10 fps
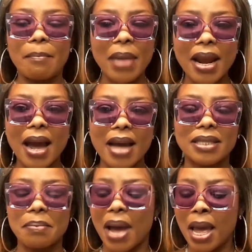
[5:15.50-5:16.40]
Men are
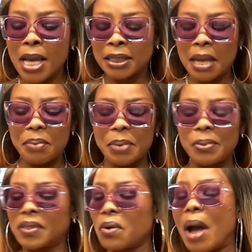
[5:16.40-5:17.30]
hunted by. Some
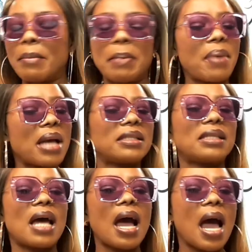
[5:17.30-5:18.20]
people say, oh, I'm a
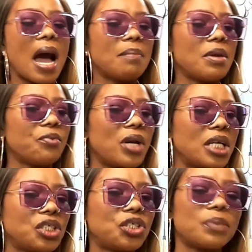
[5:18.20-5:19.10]
pastor, I'm a
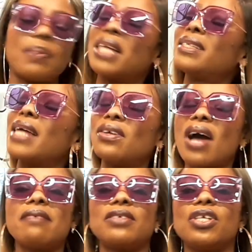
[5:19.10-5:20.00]
religious person, I
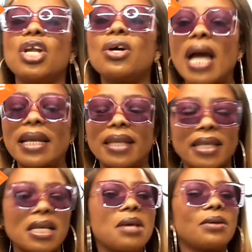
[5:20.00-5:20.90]
don't have to look at
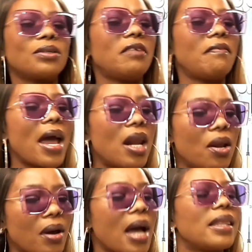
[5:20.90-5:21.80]
this because if I
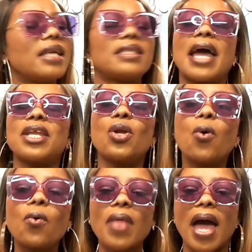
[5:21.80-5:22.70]
look at this, I
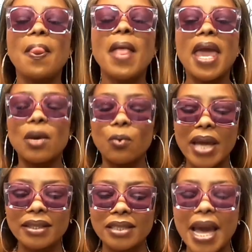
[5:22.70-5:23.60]
know that it
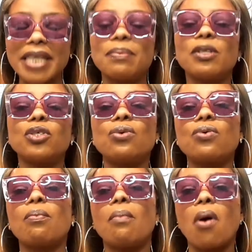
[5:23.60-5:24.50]
will entice me to
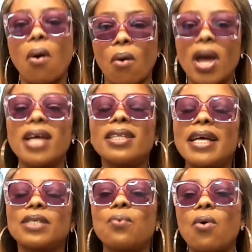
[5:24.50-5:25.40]
look more.
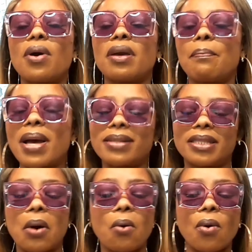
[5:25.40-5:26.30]
That's what a
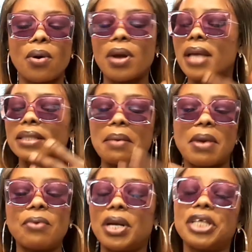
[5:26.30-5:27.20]
pastor or
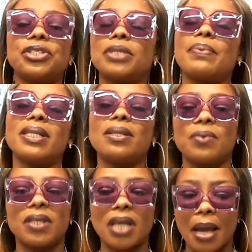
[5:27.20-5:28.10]
a religious person
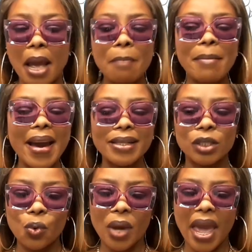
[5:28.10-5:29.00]
will say. But
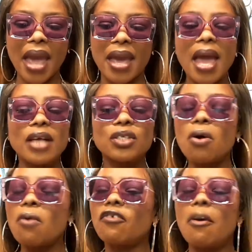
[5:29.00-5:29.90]
it's okay.
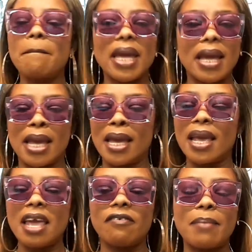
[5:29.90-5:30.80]
So for
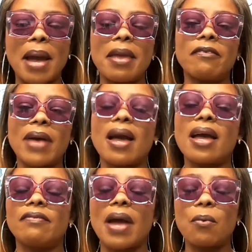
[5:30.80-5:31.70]
me,
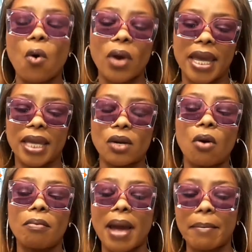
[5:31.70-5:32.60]
if I walk in
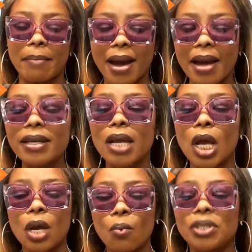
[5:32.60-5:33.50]
on my man
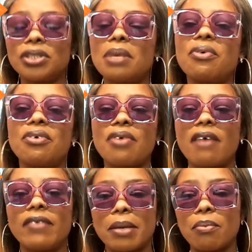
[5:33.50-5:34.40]
watching a
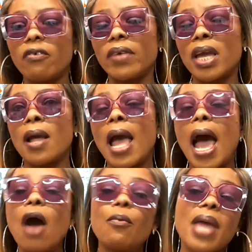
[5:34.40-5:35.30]
pornographic movie,
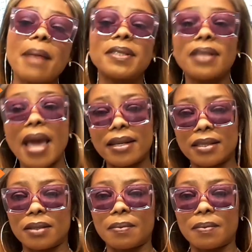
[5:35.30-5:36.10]
I'll be upset.